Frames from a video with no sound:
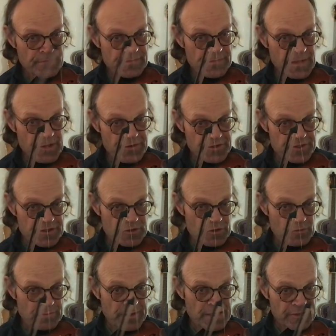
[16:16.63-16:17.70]
Now you're going to go
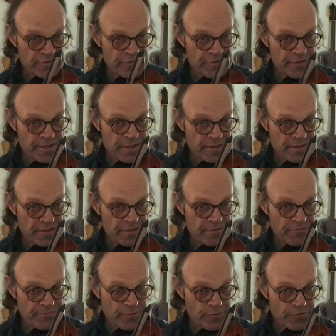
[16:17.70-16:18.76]
back to that
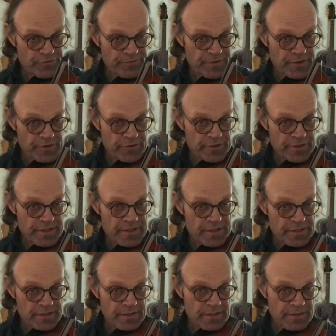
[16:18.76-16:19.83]
first finger
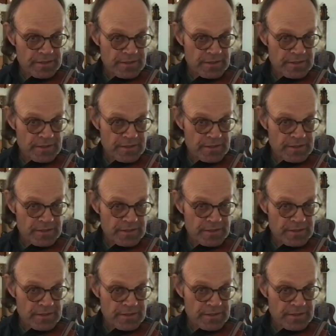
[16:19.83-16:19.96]
E,